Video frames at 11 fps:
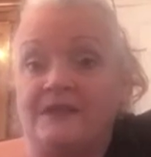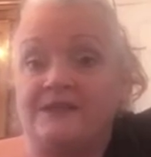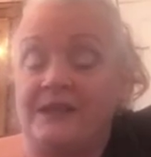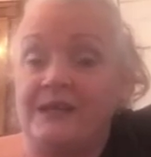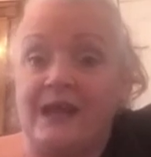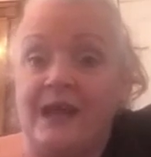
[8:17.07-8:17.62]

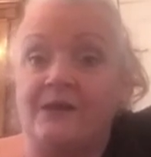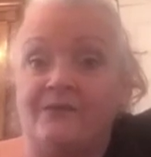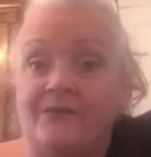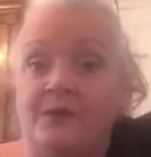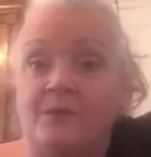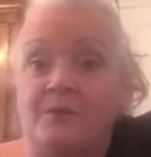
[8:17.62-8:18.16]
take care of
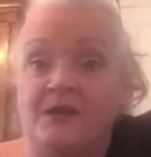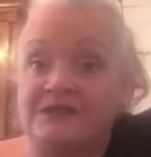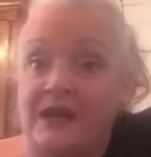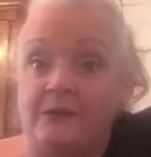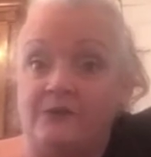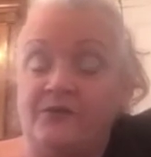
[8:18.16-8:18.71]
them
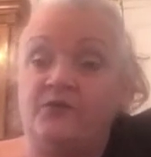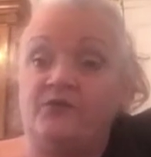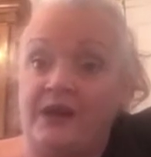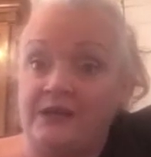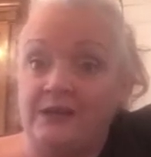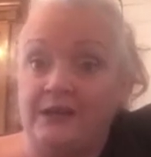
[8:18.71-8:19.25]
myself
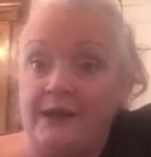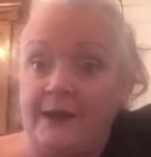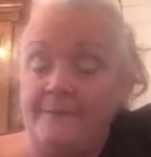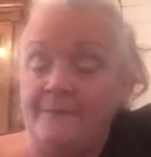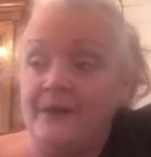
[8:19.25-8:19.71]
regularly.